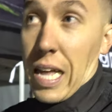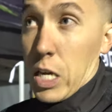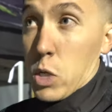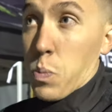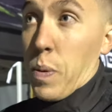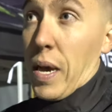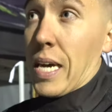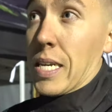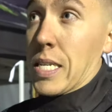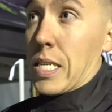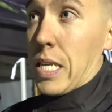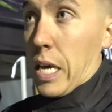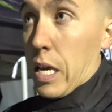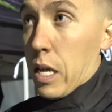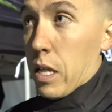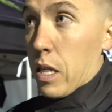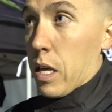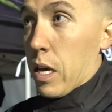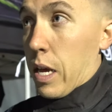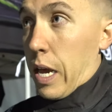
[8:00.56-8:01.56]
last pass that
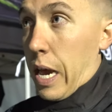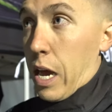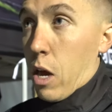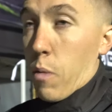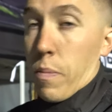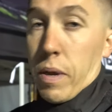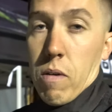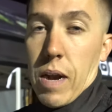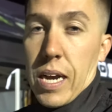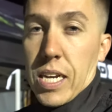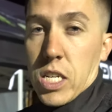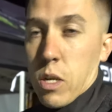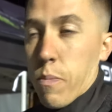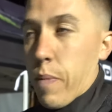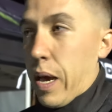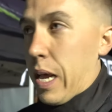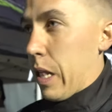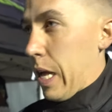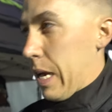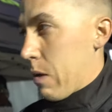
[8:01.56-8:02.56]
the guy I'll be racing
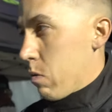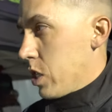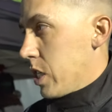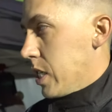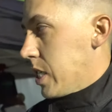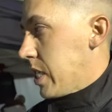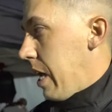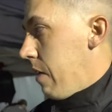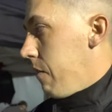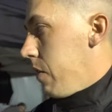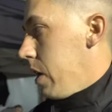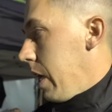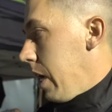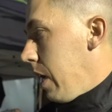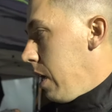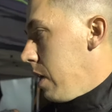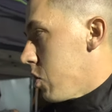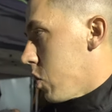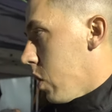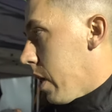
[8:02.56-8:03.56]
made like was a
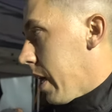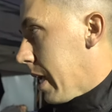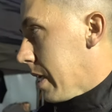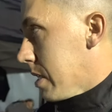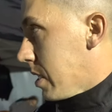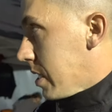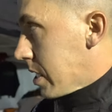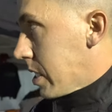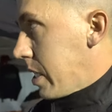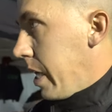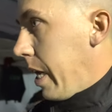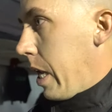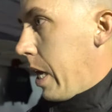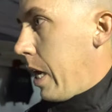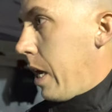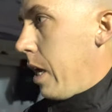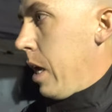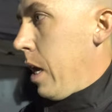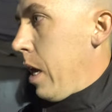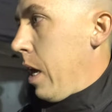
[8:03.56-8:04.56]
70 so I got a 60 in
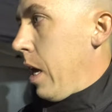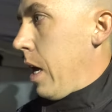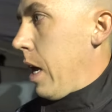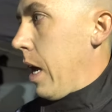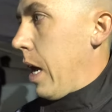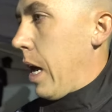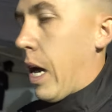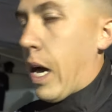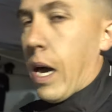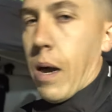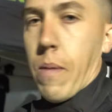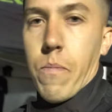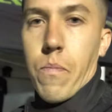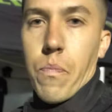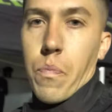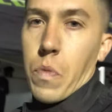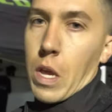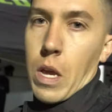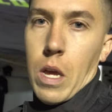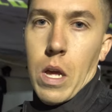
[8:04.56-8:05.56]
it um,
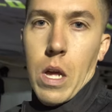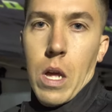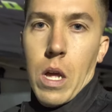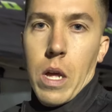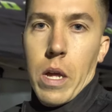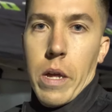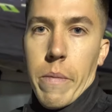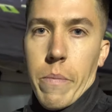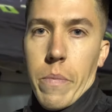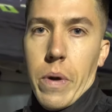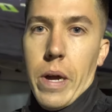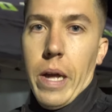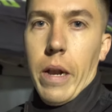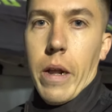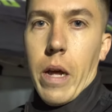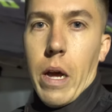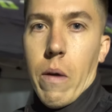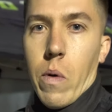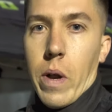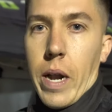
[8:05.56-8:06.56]
but
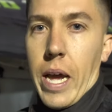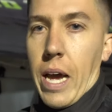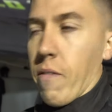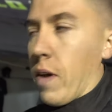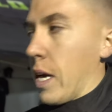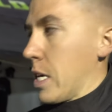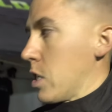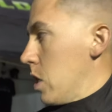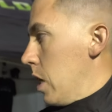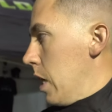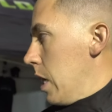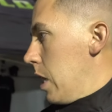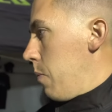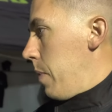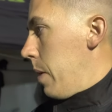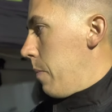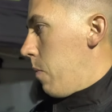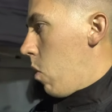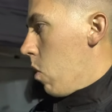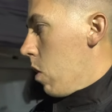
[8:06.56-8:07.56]
I want to have actually a little
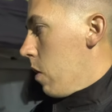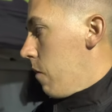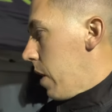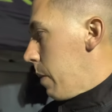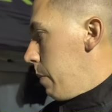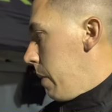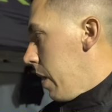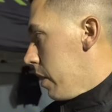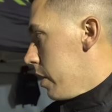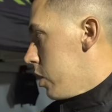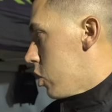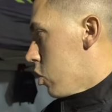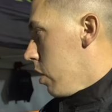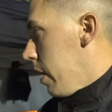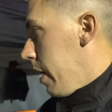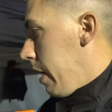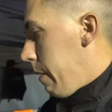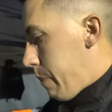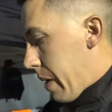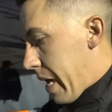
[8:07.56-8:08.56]
bit more if I can be on the
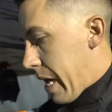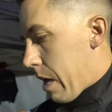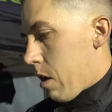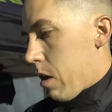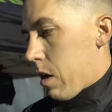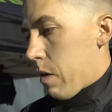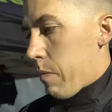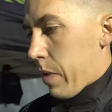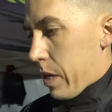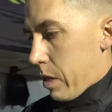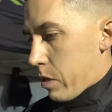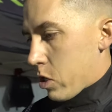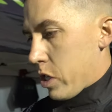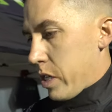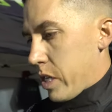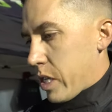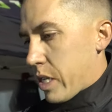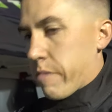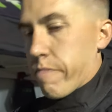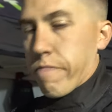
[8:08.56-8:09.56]
tree better my
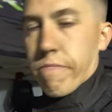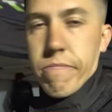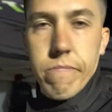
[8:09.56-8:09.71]
trees